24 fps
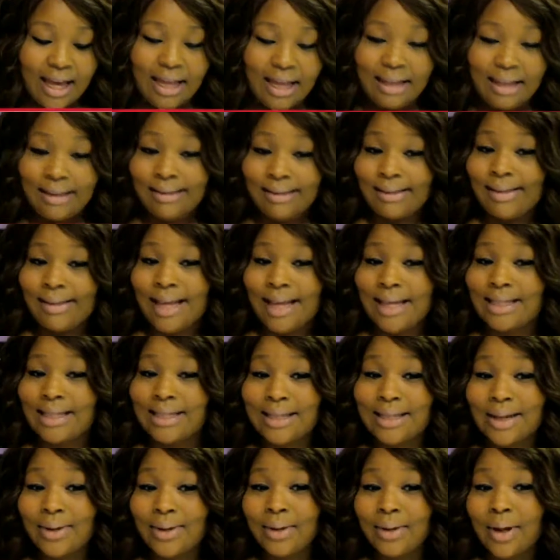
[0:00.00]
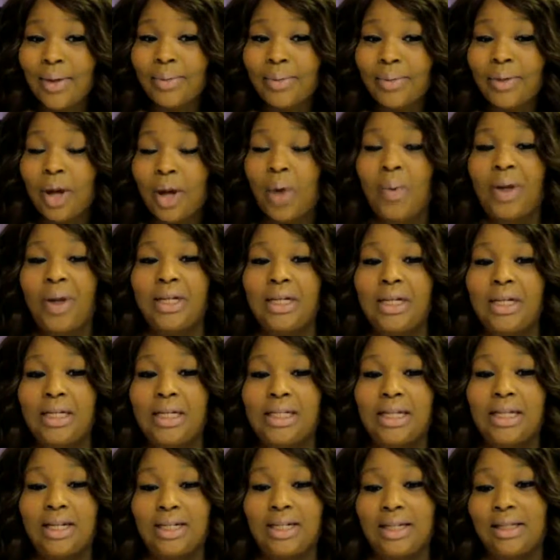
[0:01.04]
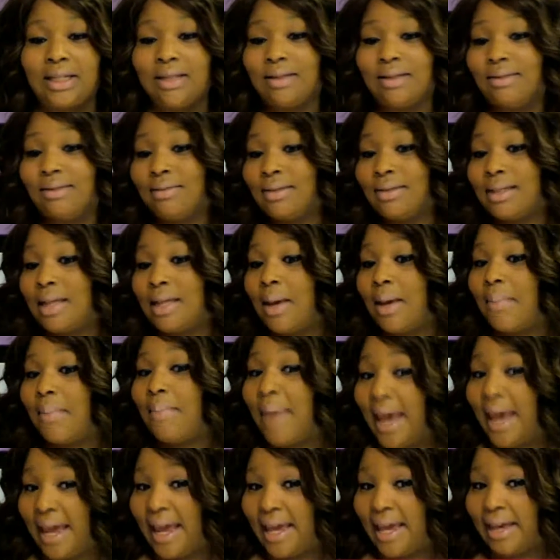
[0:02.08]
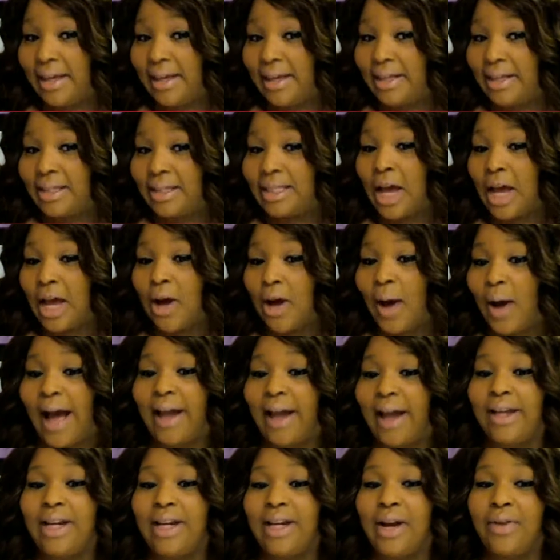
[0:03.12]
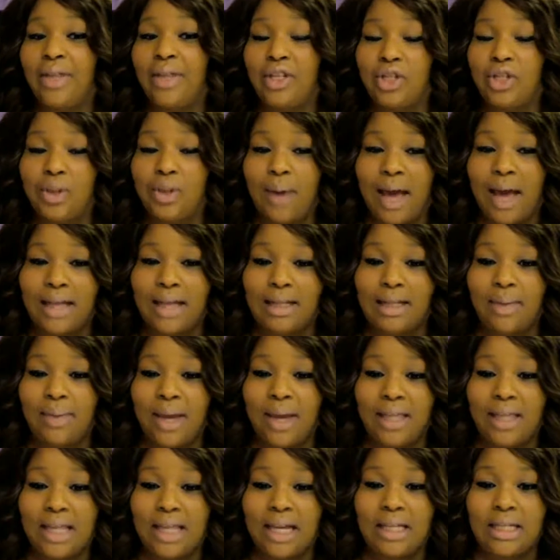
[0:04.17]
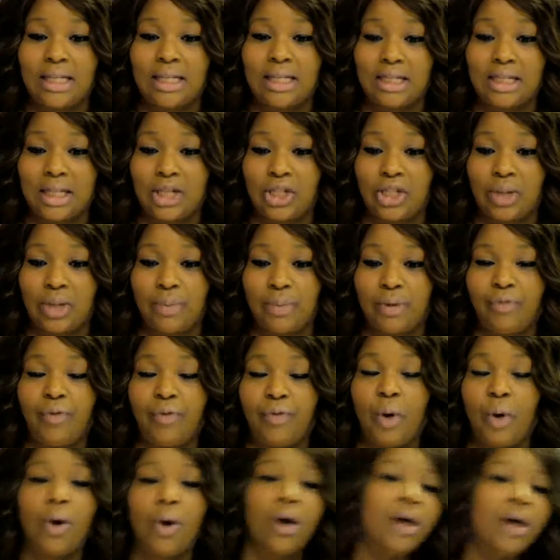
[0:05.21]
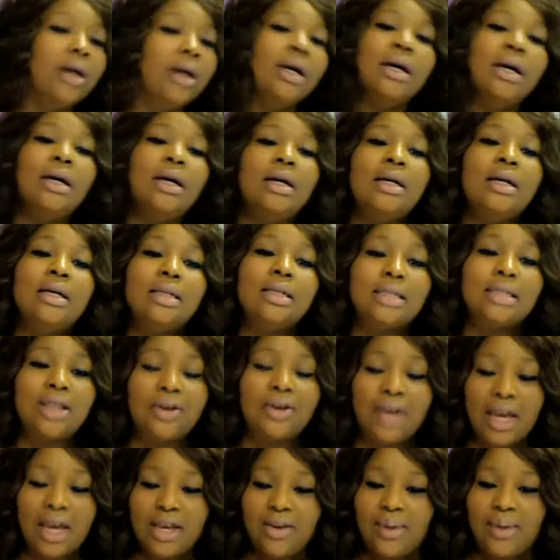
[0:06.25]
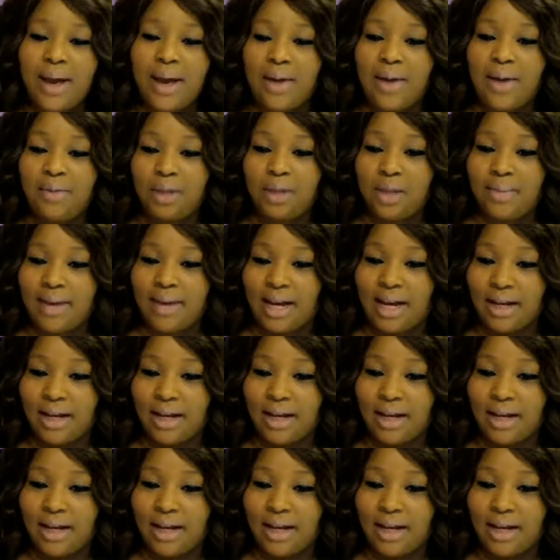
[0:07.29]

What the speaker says: they still don't know what decision to make. So I know that you had to make that decision before. So can you help them out?